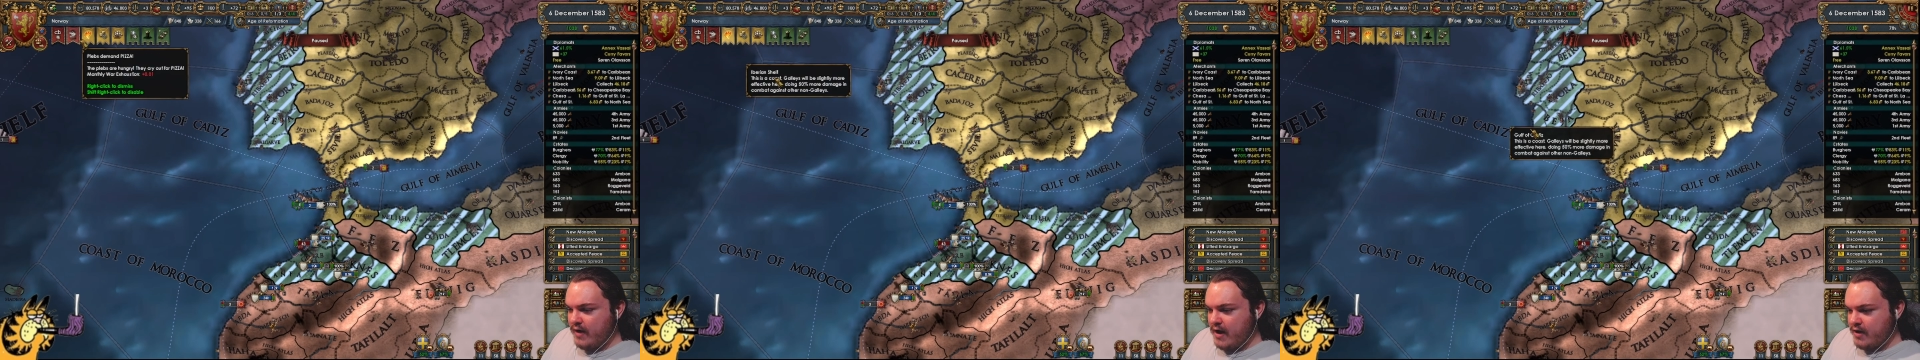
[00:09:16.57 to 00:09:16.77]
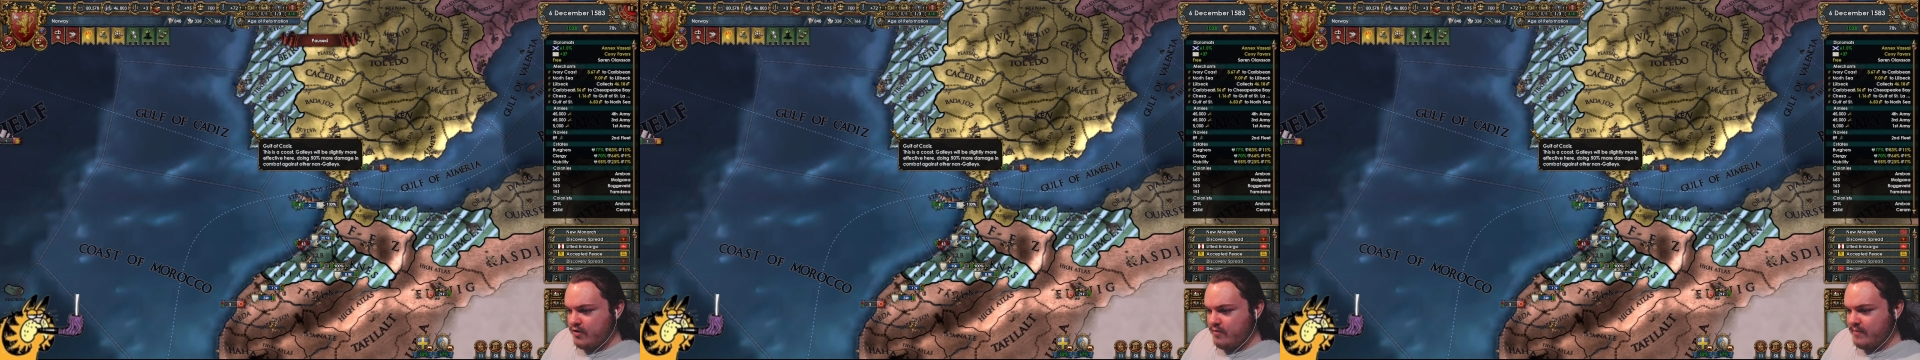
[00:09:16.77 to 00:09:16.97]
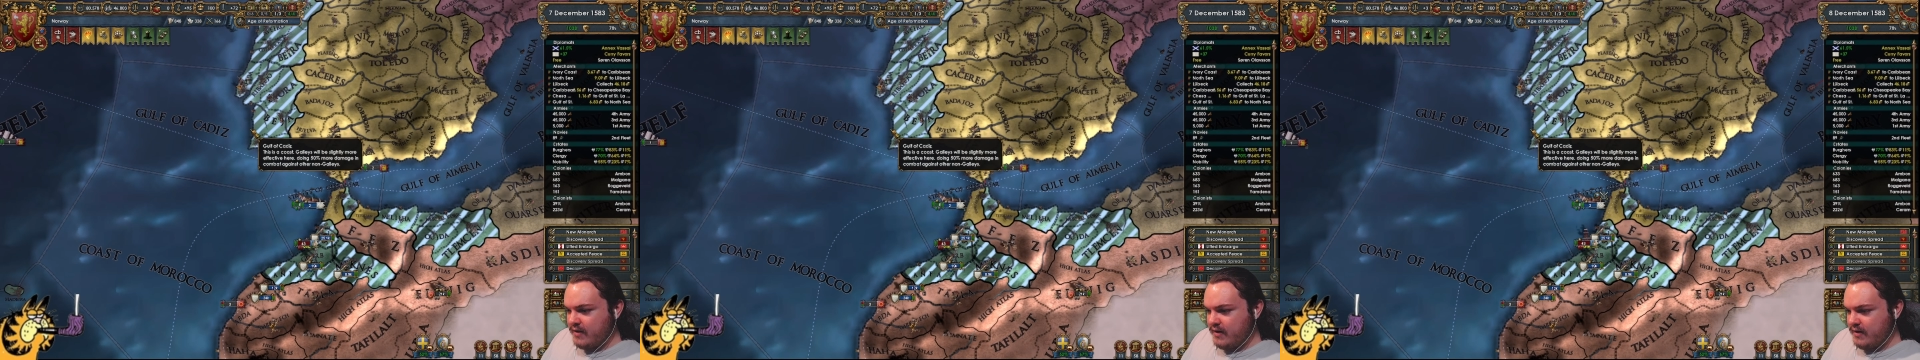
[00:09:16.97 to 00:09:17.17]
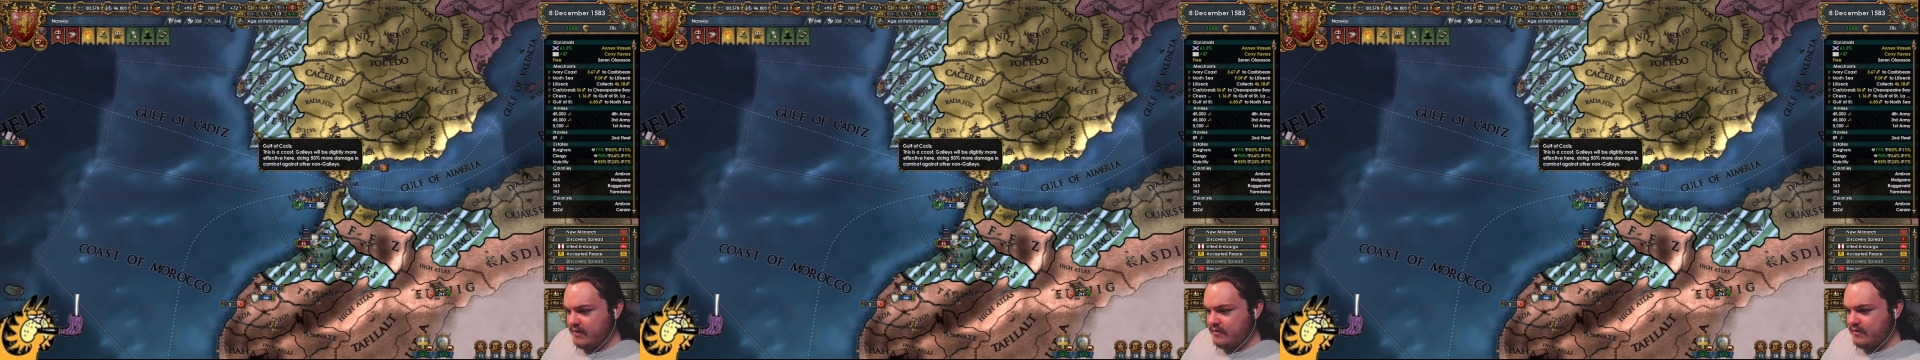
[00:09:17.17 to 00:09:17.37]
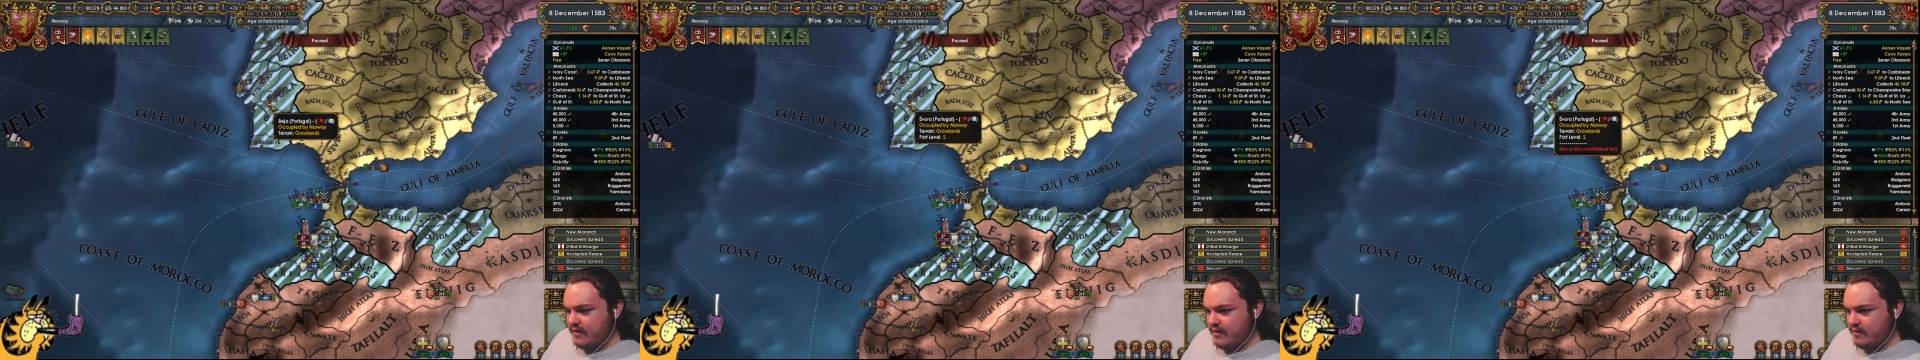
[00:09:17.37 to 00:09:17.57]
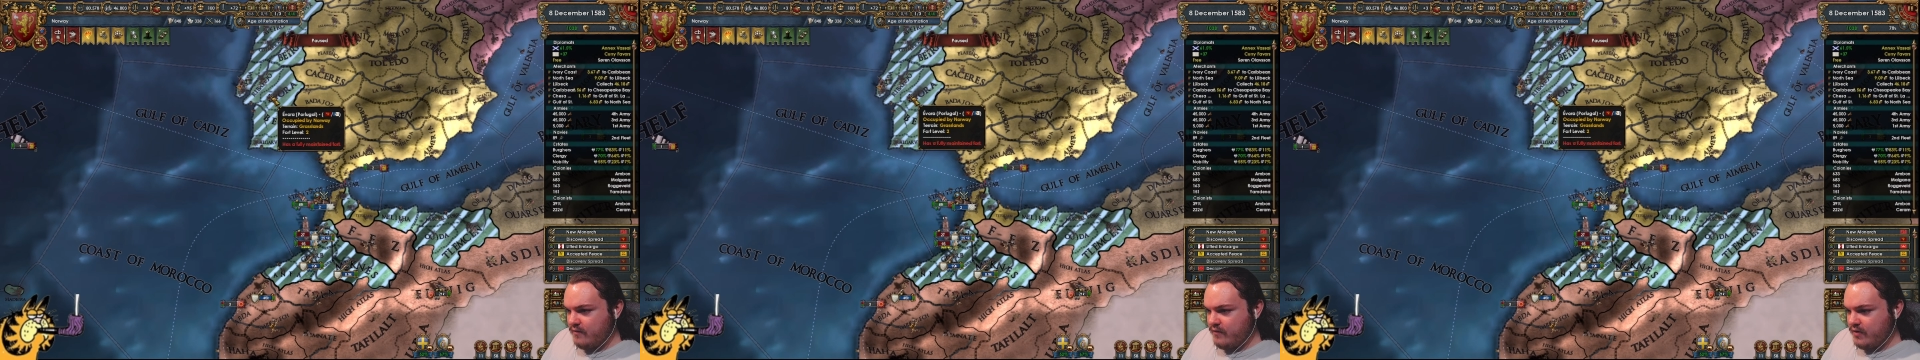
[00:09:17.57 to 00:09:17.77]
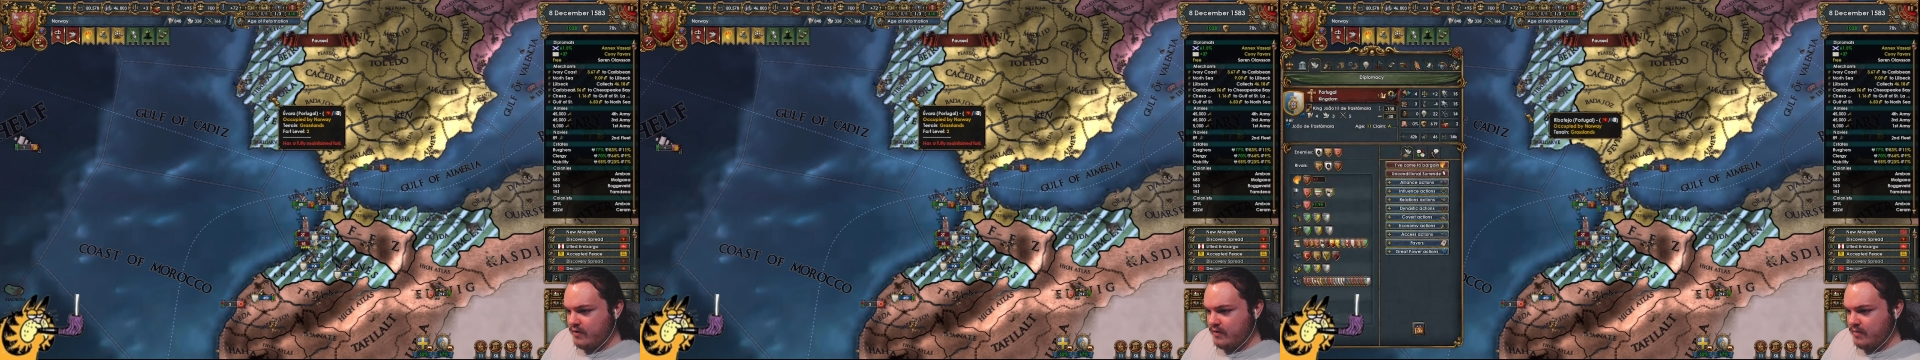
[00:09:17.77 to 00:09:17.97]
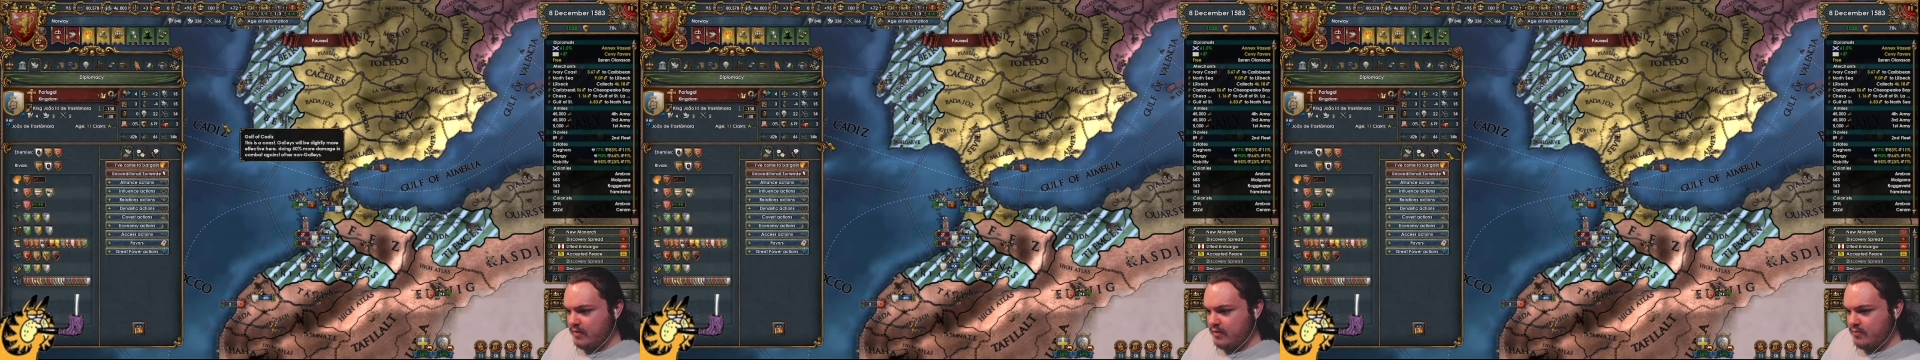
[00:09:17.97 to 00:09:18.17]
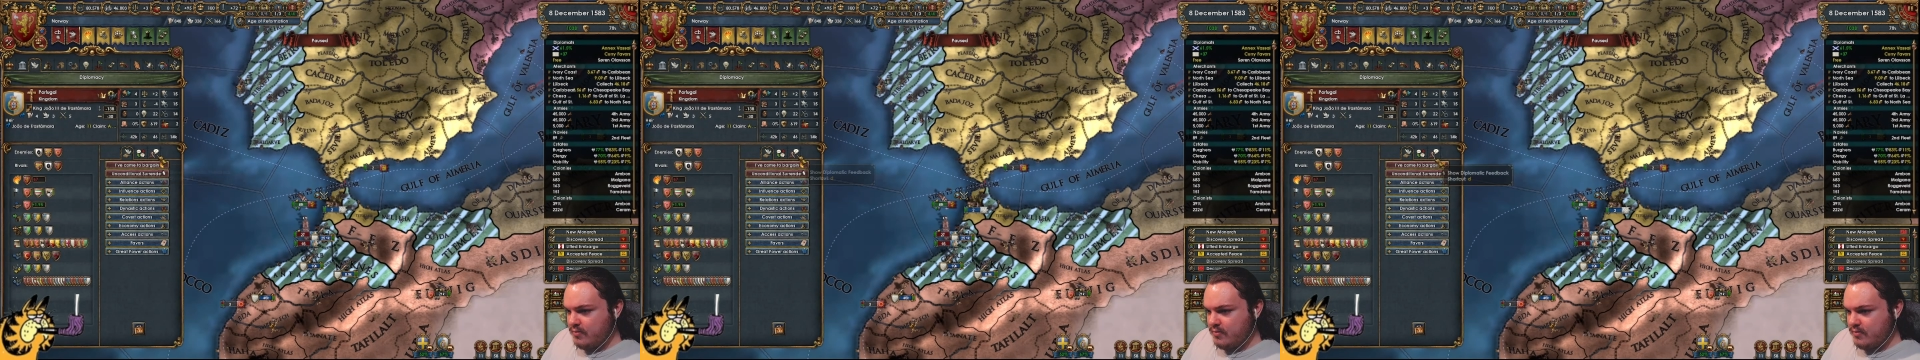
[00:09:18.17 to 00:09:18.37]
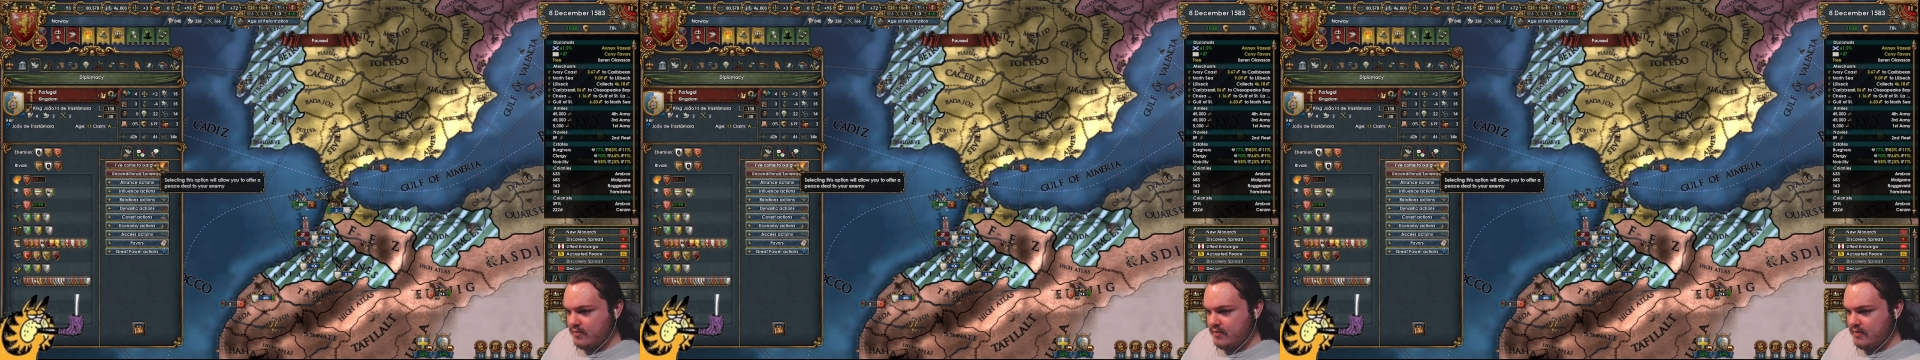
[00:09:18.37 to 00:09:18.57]
occupied, at the very
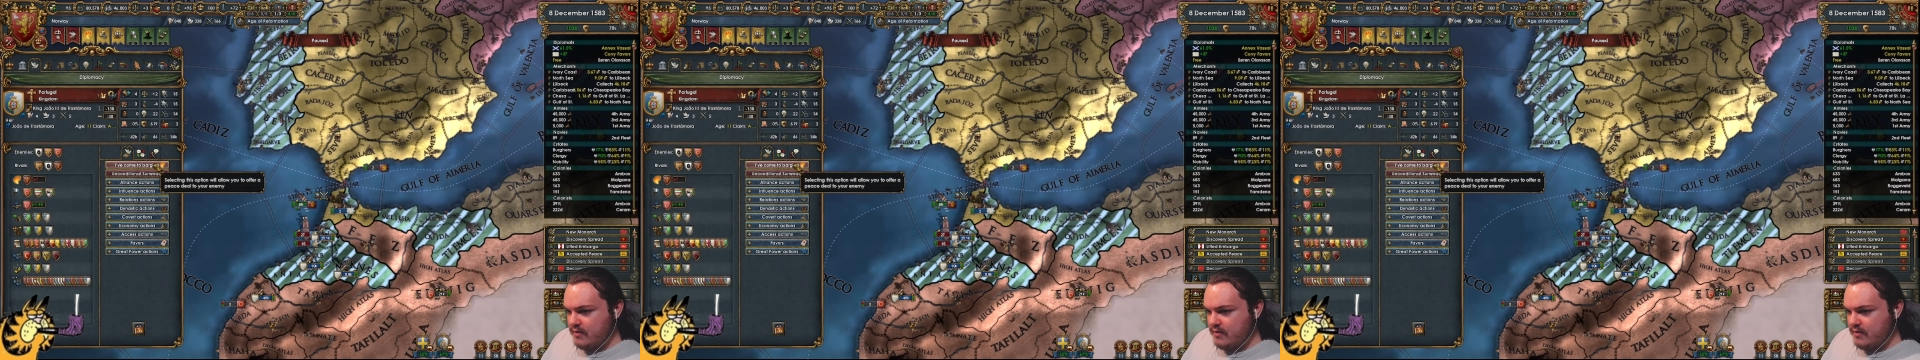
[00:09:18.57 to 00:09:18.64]
least.